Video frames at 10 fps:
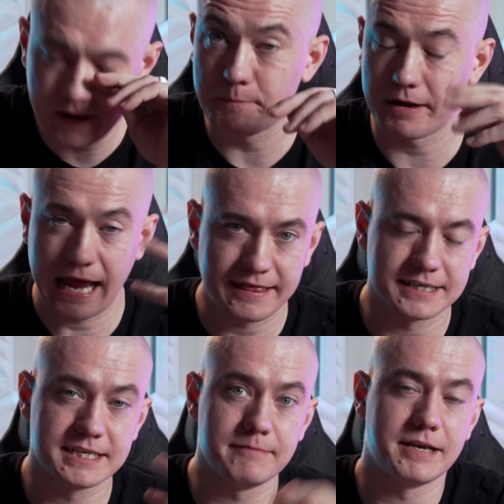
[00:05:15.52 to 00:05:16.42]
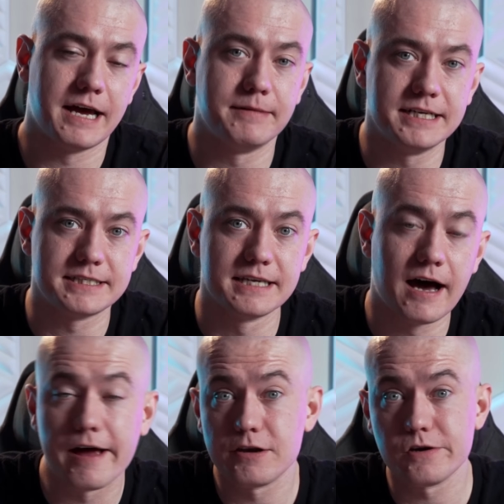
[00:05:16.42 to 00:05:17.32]
of it, but at the same time, it's
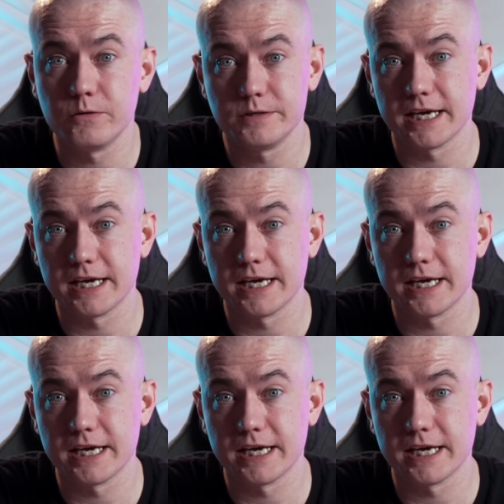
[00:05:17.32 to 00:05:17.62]
not too